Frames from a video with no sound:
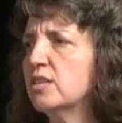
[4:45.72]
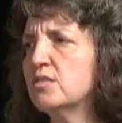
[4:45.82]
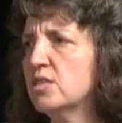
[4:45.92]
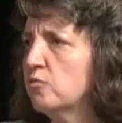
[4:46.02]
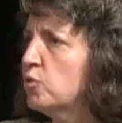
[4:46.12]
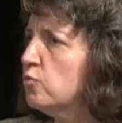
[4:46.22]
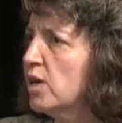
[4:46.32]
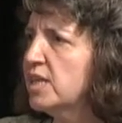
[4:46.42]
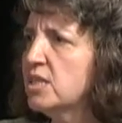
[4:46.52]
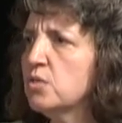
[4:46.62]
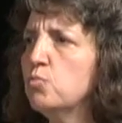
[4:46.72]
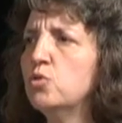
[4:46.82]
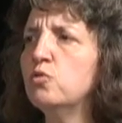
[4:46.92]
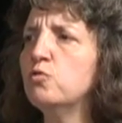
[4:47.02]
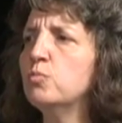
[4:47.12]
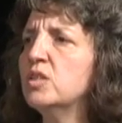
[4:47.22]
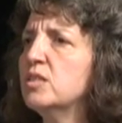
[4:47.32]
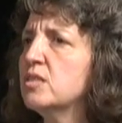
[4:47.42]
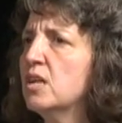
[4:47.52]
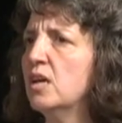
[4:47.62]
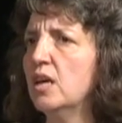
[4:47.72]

in civil rights movements,